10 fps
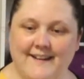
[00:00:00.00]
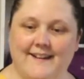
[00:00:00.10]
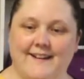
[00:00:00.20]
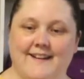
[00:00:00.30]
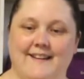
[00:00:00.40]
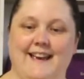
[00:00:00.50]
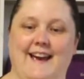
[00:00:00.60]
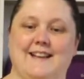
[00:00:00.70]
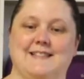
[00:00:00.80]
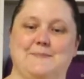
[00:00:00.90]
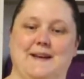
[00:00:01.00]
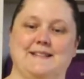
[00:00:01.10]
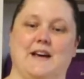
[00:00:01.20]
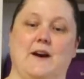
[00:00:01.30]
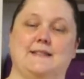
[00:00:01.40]
Yes, Pezza,
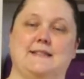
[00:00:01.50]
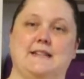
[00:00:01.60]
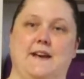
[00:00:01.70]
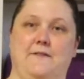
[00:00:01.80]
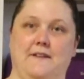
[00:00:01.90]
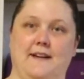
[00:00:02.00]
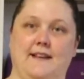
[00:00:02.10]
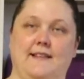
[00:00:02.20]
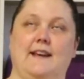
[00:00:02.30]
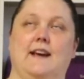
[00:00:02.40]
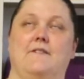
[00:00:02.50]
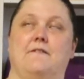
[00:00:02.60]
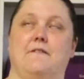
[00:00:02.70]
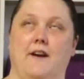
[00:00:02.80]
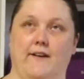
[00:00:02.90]
I was definitely
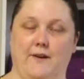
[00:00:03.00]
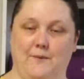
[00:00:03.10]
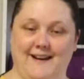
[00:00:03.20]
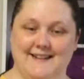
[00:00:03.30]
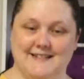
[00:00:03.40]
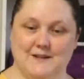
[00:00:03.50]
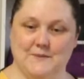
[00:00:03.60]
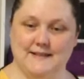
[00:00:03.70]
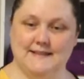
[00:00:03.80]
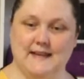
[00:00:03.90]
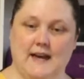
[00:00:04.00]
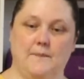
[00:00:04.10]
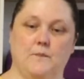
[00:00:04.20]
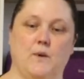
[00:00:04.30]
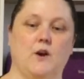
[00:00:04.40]
very wet. It was,
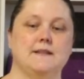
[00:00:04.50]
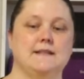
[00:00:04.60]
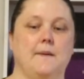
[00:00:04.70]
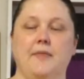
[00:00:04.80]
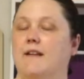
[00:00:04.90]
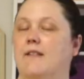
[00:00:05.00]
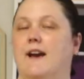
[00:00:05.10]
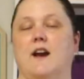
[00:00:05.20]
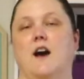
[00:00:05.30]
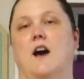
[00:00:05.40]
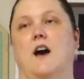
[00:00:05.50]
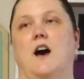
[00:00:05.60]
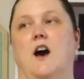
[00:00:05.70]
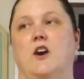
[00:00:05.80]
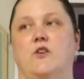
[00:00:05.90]
we got something like
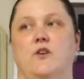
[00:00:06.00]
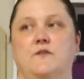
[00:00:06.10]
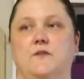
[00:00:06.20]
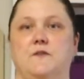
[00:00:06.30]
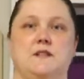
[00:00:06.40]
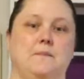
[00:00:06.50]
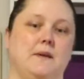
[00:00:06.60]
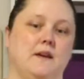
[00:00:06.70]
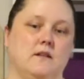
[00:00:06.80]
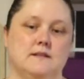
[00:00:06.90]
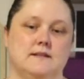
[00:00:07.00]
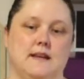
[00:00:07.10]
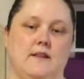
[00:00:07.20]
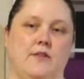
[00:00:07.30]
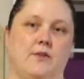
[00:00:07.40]
150 mils
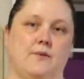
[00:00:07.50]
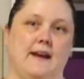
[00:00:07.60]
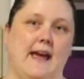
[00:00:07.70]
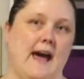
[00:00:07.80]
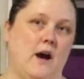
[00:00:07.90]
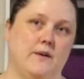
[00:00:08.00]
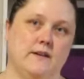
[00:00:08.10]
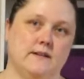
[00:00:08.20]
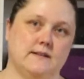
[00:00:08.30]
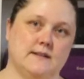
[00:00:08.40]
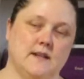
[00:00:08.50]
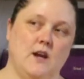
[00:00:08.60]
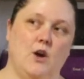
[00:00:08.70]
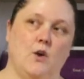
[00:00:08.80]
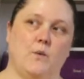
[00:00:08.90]
in 3 hours,
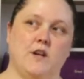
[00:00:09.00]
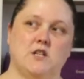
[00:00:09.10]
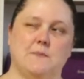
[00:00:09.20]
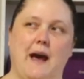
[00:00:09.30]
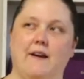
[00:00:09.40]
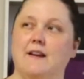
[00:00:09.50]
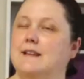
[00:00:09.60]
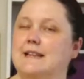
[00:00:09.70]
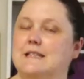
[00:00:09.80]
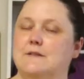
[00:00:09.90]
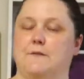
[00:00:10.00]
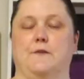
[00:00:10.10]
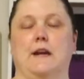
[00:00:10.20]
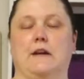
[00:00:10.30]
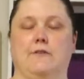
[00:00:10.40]
which apparently is a
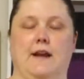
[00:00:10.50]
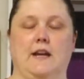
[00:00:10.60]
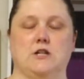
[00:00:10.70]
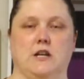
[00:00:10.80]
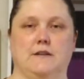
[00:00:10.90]
freak of nature.